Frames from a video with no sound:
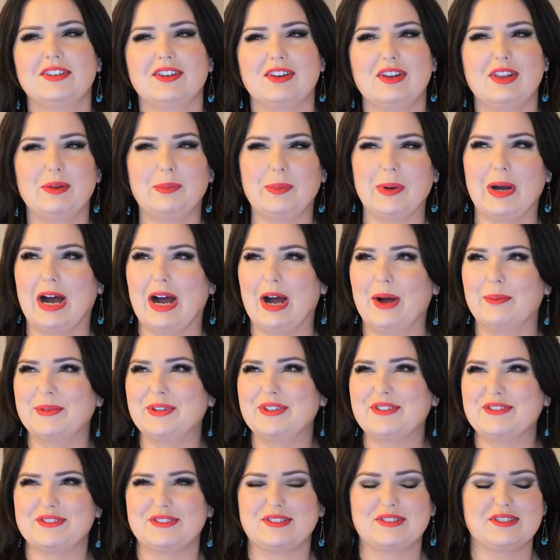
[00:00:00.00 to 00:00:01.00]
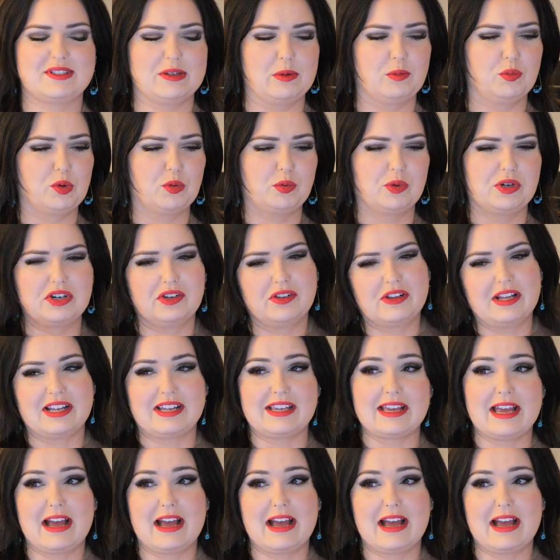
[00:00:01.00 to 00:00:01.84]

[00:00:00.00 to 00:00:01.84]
or the Bahamas or somewhere where you're like,